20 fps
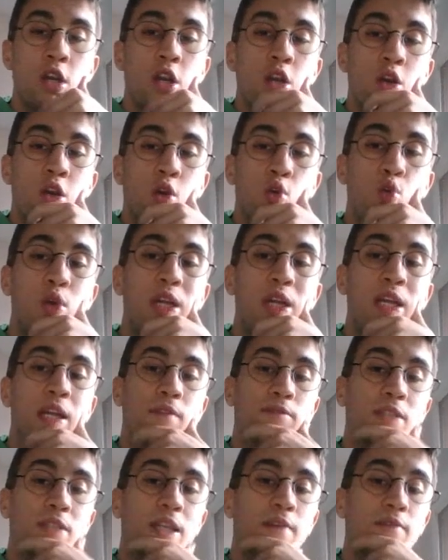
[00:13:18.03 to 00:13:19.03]
Queen
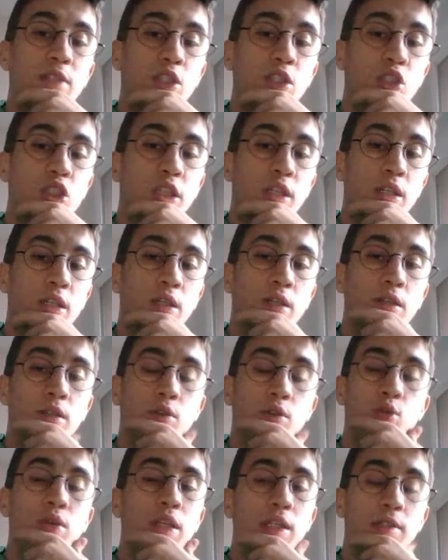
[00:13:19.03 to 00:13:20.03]
e7
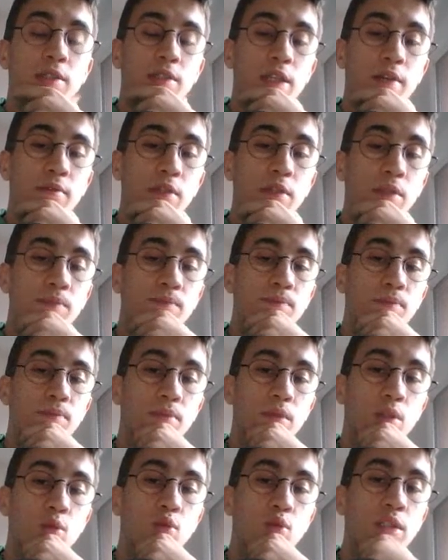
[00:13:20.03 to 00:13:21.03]
queen e7.
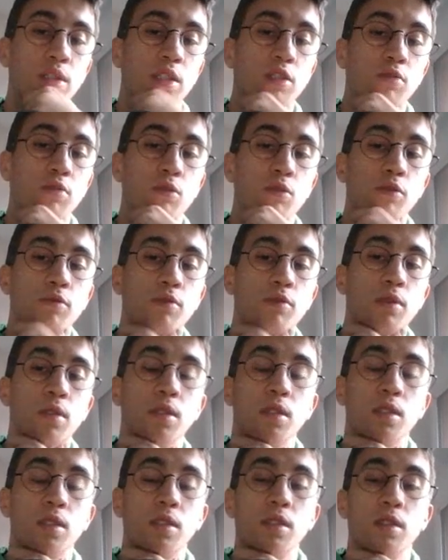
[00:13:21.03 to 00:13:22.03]
With this move,
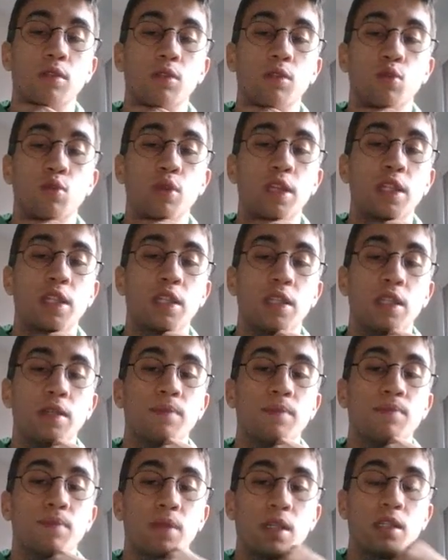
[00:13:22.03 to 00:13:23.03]

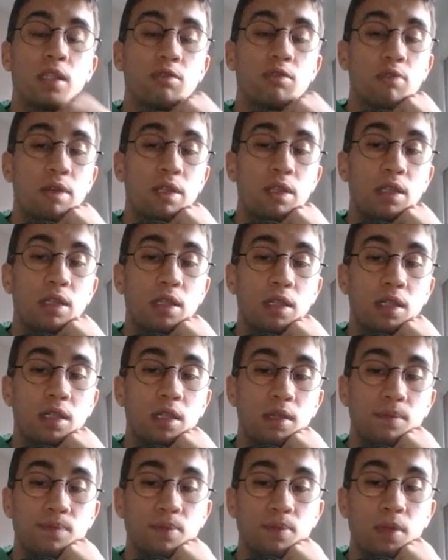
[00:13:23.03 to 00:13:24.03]
Yi is threatening
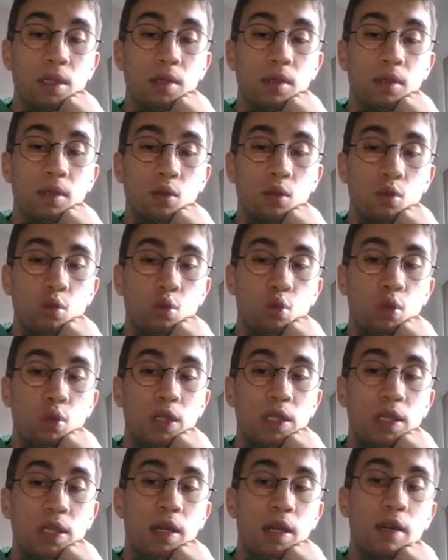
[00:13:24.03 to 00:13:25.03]

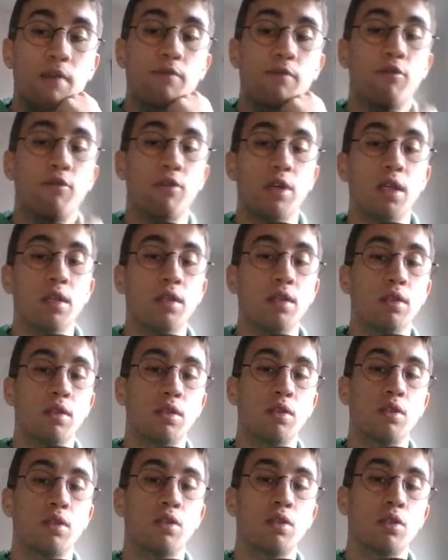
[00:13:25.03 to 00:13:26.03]
queen f3
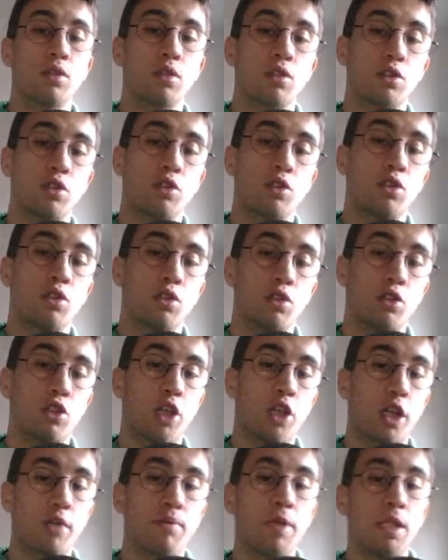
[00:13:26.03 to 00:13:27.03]

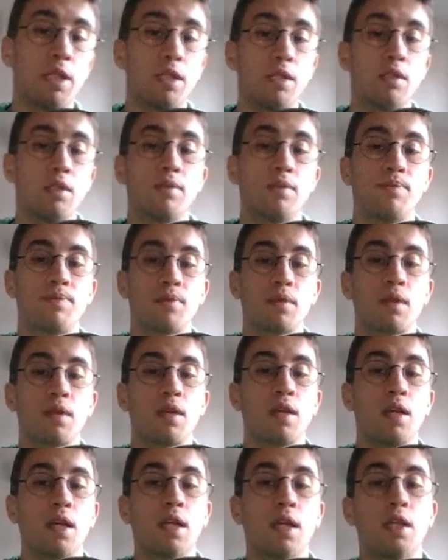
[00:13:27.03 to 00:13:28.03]
checkmate,
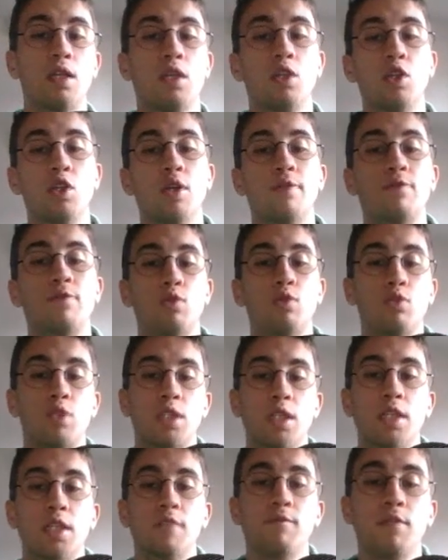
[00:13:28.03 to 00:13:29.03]
and you have to
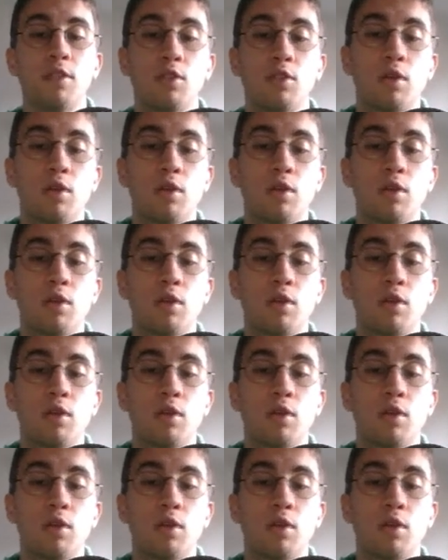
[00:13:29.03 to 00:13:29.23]
save.